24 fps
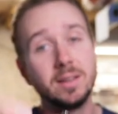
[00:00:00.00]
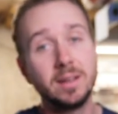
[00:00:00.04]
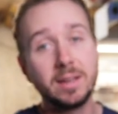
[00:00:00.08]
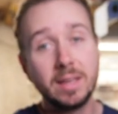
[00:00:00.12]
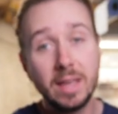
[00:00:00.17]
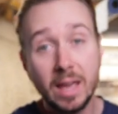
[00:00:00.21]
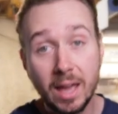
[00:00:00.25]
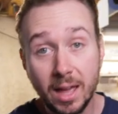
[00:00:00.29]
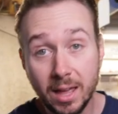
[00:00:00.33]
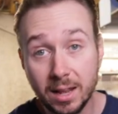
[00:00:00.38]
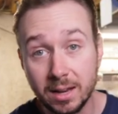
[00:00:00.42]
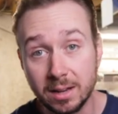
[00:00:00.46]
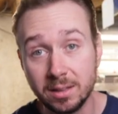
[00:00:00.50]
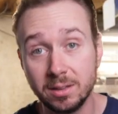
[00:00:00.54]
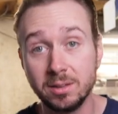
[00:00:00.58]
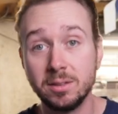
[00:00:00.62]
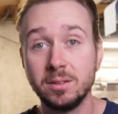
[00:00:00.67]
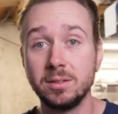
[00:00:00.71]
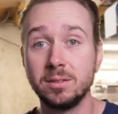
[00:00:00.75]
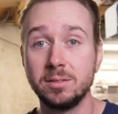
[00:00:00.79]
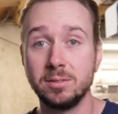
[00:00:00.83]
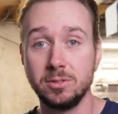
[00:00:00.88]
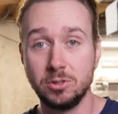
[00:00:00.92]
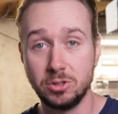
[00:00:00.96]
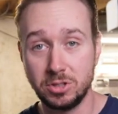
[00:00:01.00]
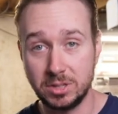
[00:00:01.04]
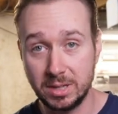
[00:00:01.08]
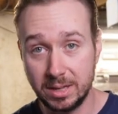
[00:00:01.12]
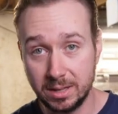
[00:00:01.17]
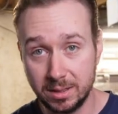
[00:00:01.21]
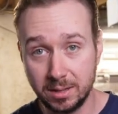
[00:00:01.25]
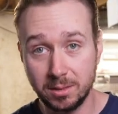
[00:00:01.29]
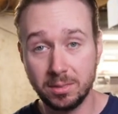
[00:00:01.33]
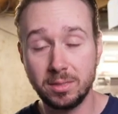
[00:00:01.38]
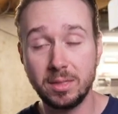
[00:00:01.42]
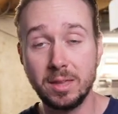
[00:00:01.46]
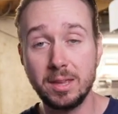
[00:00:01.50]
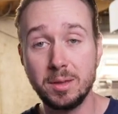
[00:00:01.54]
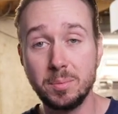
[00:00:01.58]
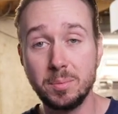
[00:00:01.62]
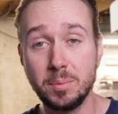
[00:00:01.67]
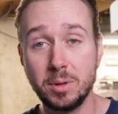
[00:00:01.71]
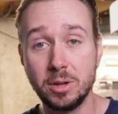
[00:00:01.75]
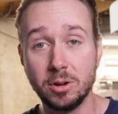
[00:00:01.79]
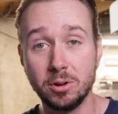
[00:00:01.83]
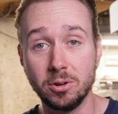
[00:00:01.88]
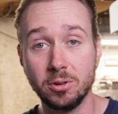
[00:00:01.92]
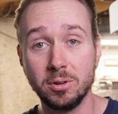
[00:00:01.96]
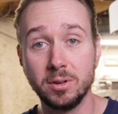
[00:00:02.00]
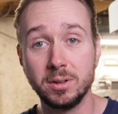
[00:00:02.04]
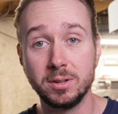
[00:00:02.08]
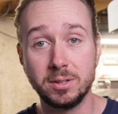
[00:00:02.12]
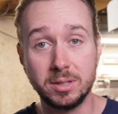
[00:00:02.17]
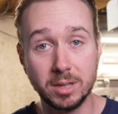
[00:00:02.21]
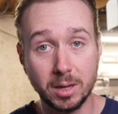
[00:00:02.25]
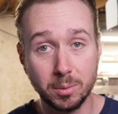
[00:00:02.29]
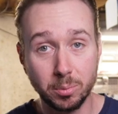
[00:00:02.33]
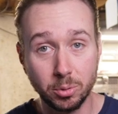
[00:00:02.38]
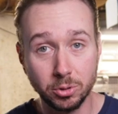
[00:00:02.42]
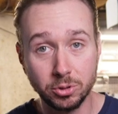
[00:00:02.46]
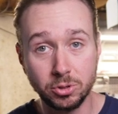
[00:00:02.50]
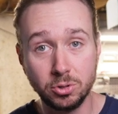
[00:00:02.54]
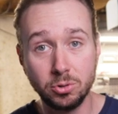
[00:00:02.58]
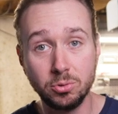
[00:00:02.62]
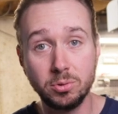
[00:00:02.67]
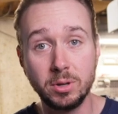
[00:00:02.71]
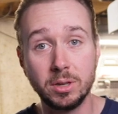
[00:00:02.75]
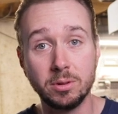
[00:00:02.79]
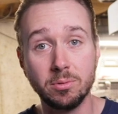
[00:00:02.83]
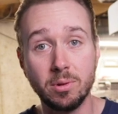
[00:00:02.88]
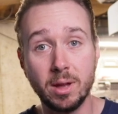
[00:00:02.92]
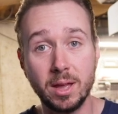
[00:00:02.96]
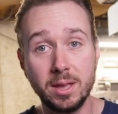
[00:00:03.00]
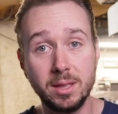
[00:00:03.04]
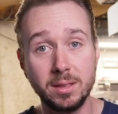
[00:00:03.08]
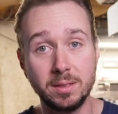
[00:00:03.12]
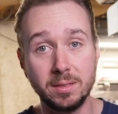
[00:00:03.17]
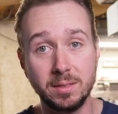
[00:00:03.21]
Again, you see in the theme here, double duty, right?